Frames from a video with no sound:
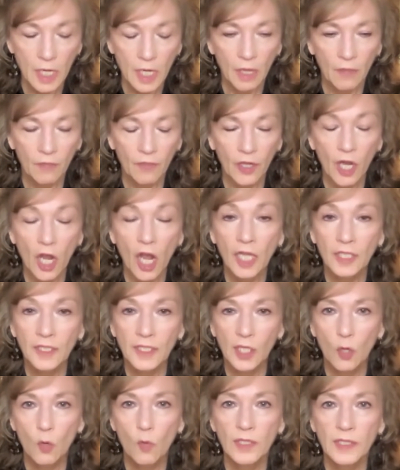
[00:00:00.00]
the
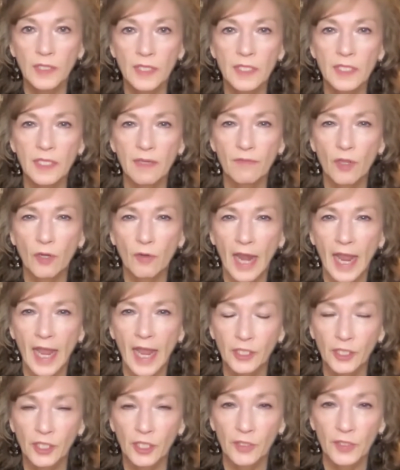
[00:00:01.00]
consequences of their
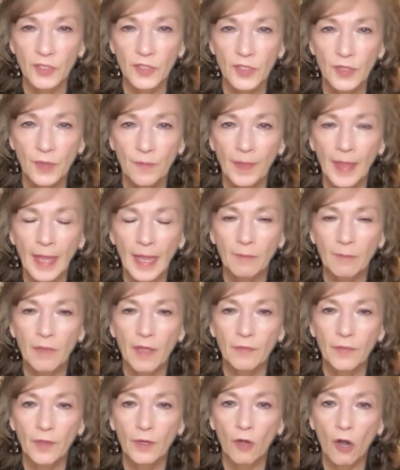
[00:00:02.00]
actions,
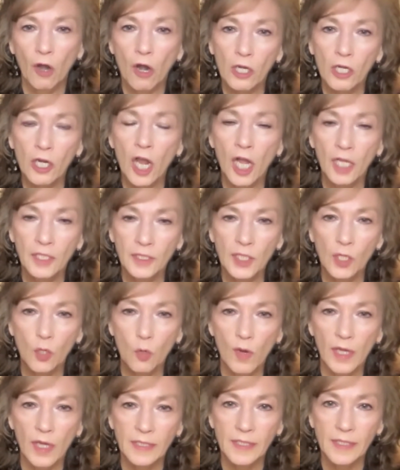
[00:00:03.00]
but there are
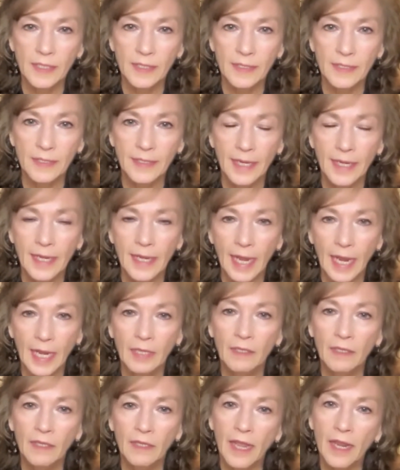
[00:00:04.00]
consequences,
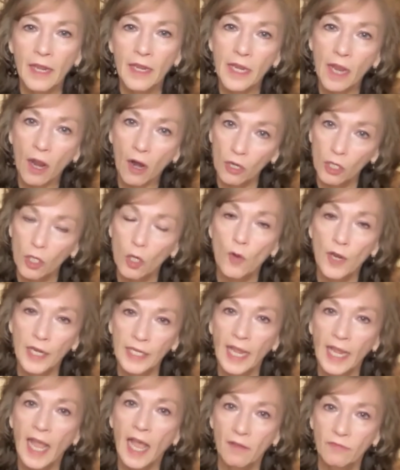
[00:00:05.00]
and they are going
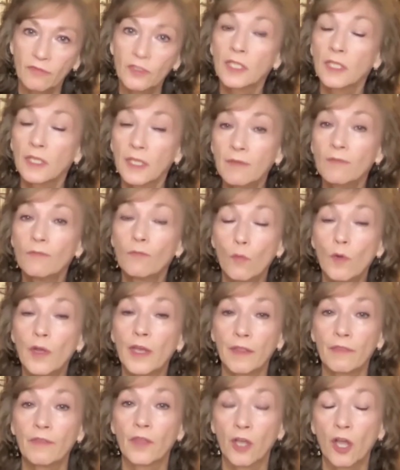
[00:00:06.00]
to have to live
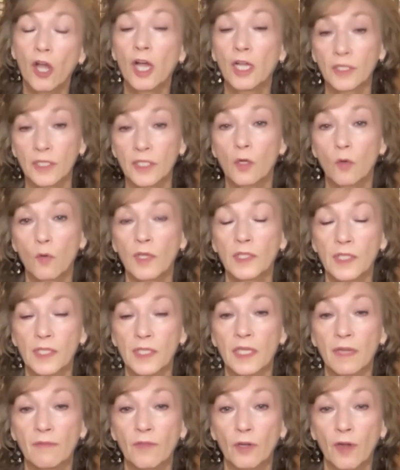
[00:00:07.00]
with the
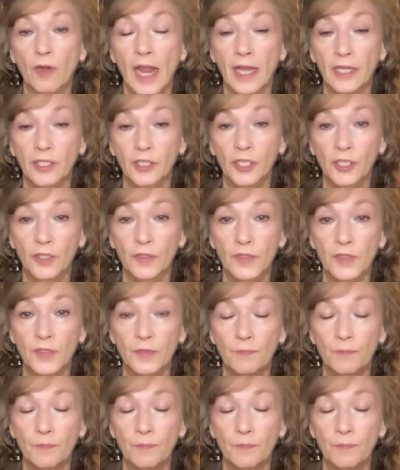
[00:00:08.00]
consequences of their actions.